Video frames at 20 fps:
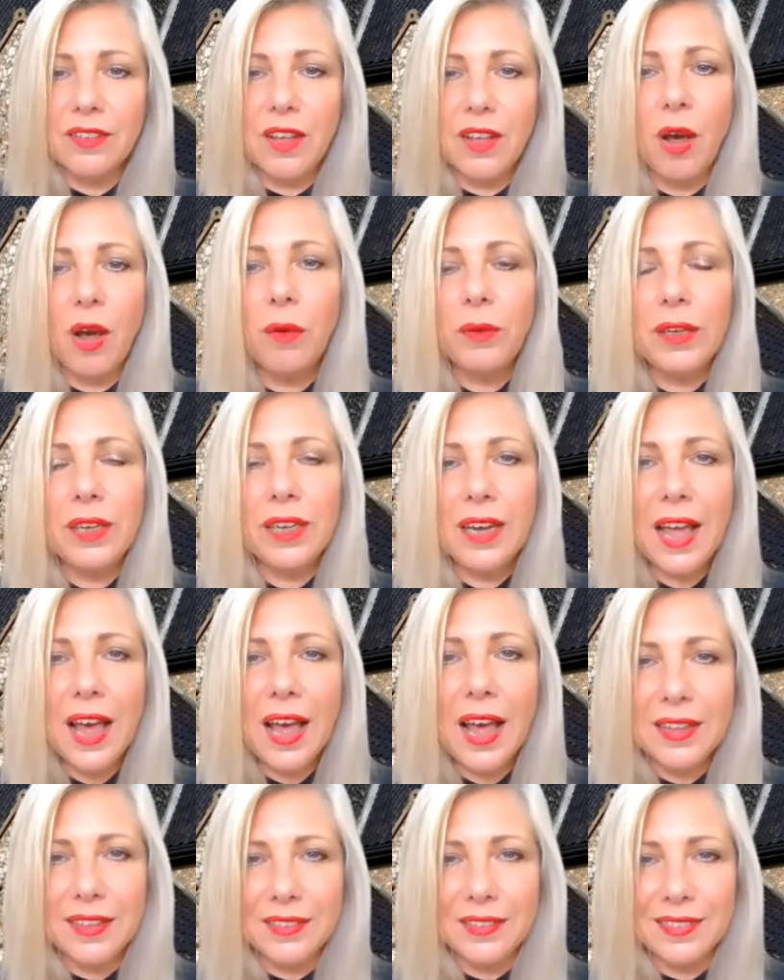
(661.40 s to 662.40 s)
holy
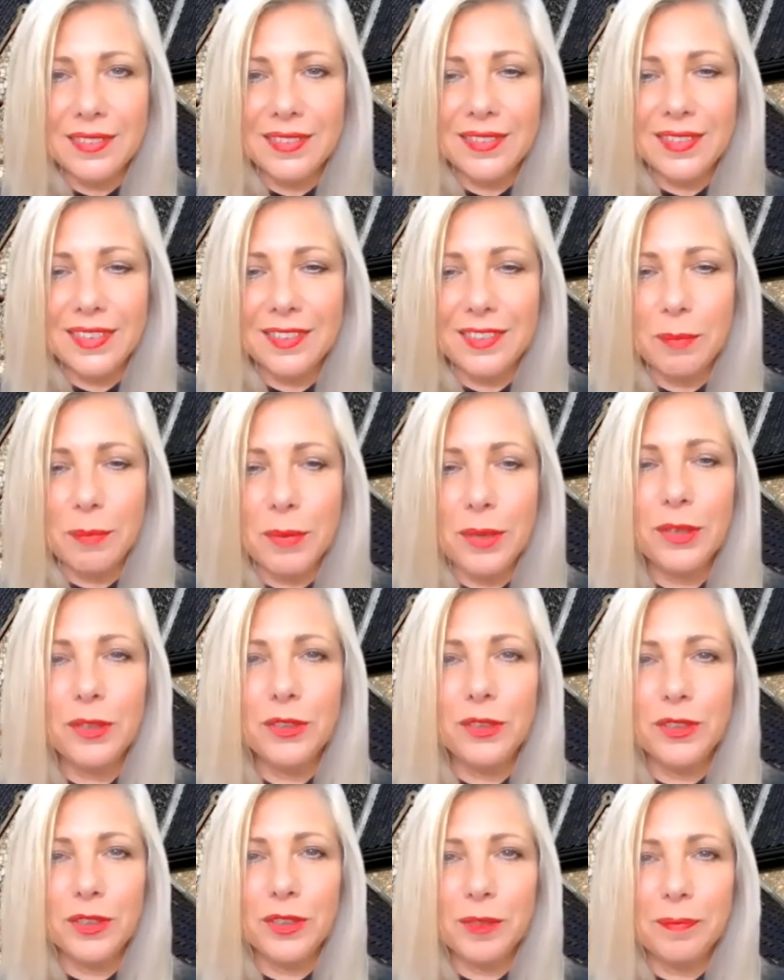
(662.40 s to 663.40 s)
lands as a
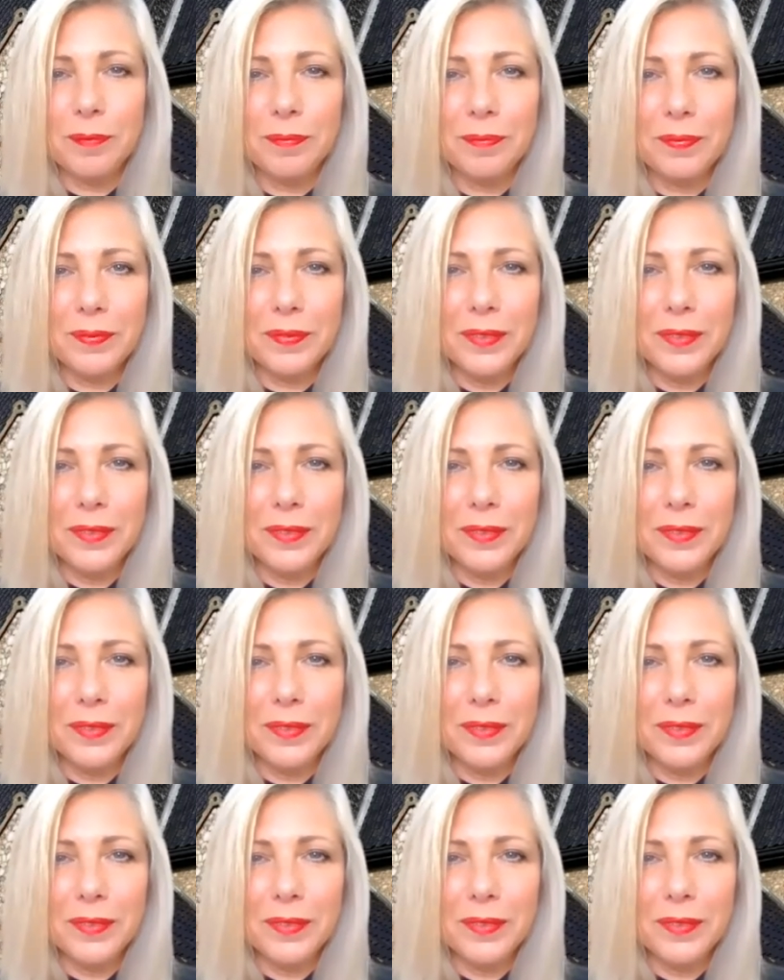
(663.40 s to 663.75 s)
pilgrim.